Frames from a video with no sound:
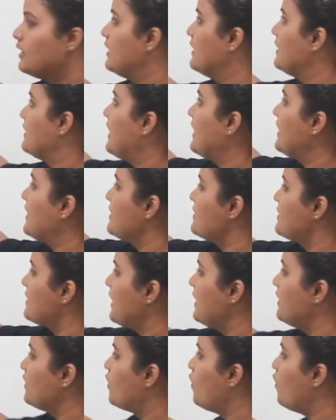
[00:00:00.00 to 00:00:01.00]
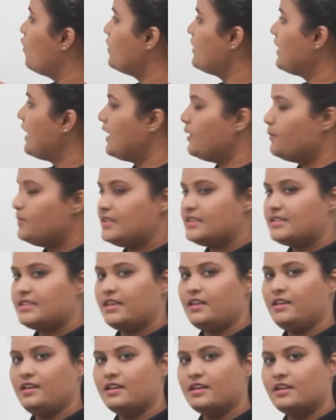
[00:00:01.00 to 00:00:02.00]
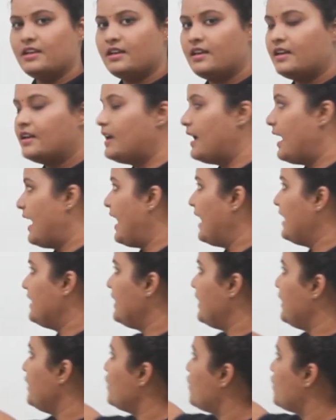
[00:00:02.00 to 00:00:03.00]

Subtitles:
that is in cone ABC, and in